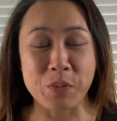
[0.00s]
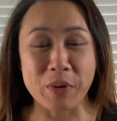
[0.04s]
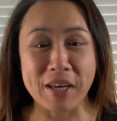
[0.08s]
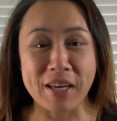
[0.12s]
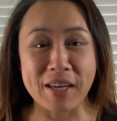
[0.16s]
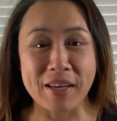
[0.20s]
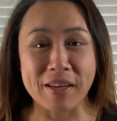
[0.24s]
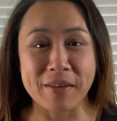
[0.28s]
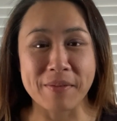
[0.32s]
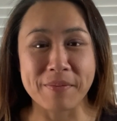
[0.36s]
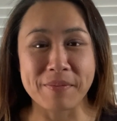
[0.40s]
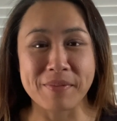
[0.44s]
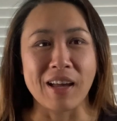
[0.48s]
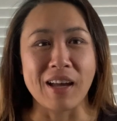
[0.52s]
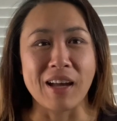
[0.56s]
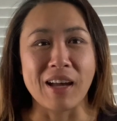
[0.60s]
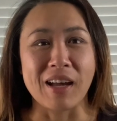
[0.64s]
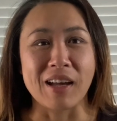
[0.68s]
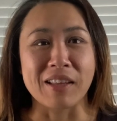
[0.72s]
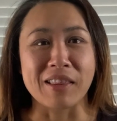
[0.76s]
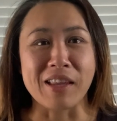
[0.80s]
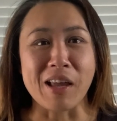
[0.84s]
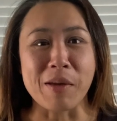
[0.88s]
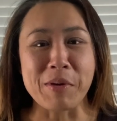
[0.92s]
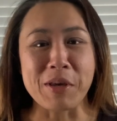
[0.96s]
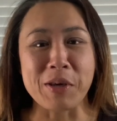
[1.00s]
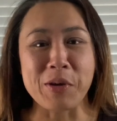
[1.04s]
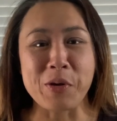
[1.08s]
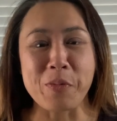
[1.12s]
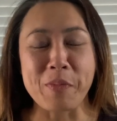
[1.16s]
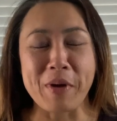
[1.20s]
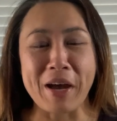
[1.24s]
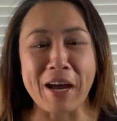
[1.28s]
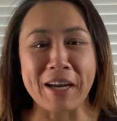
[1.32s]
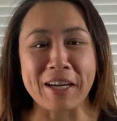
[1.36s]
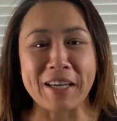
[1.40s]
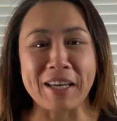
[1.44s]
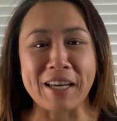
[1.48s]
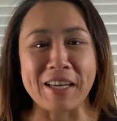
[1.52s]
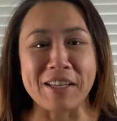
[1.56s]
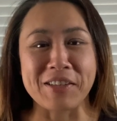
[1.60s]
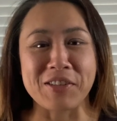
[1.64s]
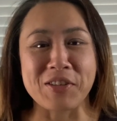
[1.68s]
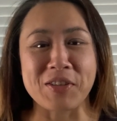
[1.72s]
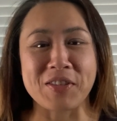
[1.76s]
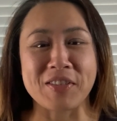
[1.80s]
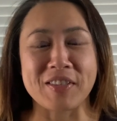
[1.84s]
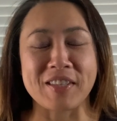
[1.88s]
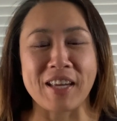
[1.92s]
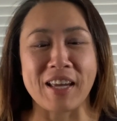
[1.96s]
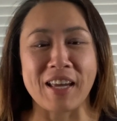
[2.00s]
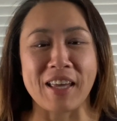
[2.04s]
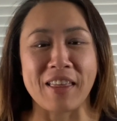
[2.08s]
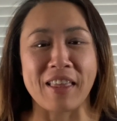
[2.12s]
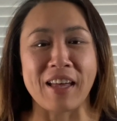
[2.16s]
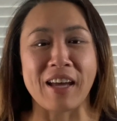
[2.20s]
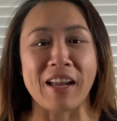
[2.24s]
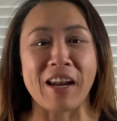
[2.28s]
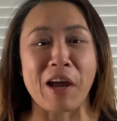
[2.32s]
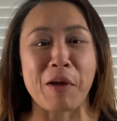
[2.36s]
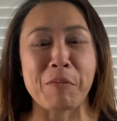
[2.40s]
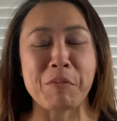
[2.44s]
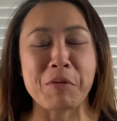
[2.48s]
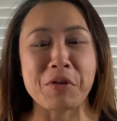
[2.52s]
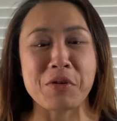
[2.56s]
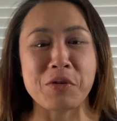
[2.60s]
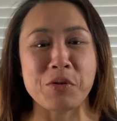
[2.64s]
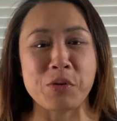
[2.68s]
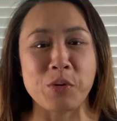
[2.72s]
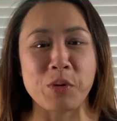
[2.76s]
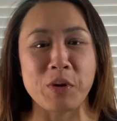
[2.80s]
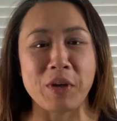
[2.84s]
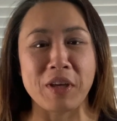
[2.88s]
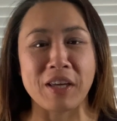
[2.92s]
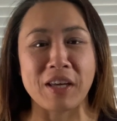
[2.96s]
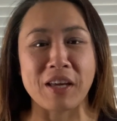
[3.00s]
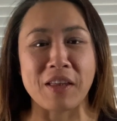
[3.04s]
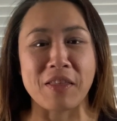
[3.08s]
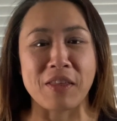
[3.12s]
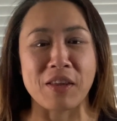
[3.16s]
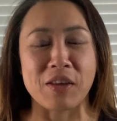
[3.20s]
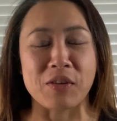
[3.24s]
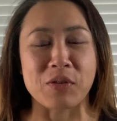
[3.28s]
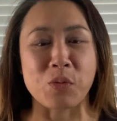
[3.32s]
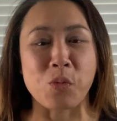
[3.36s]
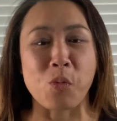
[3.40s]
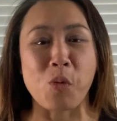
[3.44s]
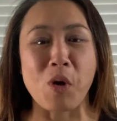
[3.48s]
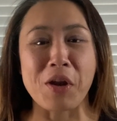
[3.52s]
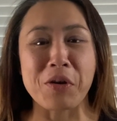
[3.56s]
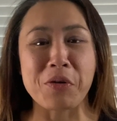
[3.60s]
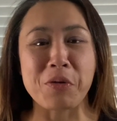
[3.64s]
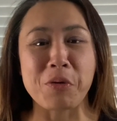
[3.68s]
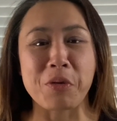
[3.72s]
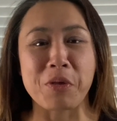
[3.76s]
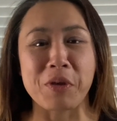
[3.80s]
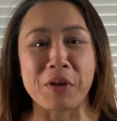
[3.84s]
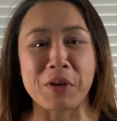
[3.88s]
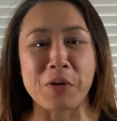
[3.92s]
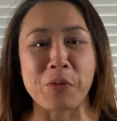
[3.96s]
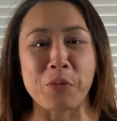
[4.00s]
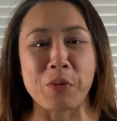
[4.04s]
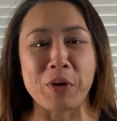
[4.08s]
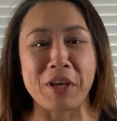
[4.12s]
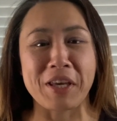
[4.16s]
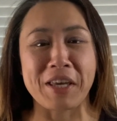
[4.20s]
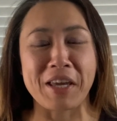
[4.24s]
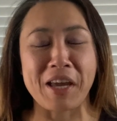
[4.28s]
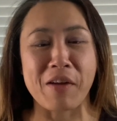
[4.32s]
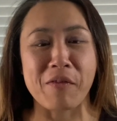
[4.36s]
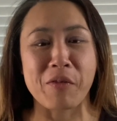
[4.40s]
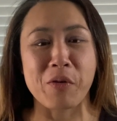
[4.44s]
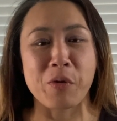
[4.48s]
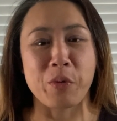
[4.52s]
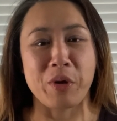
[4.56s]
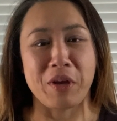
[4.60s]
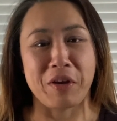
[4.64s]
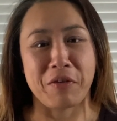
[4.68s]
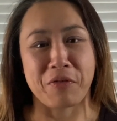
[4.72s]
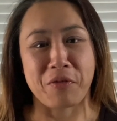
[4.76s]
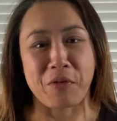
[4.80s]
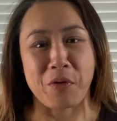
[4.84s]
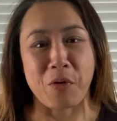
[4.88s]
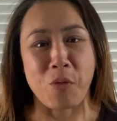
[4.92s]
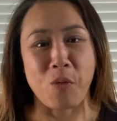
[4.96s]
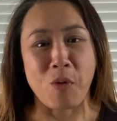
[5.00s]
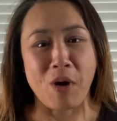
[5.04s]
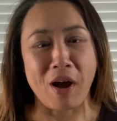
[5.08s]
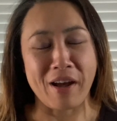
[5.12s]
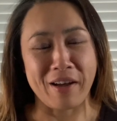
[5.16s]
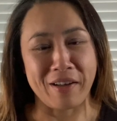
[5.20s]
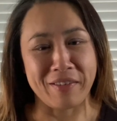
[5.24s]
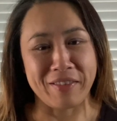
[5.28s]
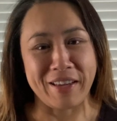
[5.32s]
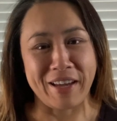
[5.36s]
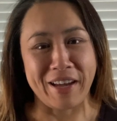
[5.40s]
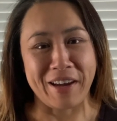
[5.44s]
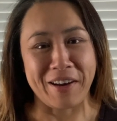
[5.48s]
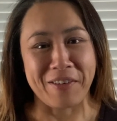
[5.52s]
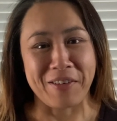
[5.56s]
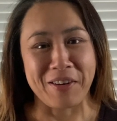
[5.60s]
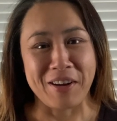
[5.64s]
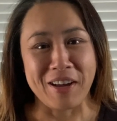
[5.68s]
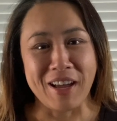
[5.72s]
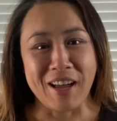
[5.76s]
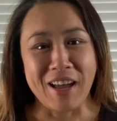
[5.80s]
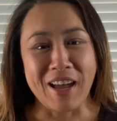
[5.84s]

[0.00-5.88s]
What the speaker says: week, let me go back and just say that I've been doing this one new thing a week every week for a while now.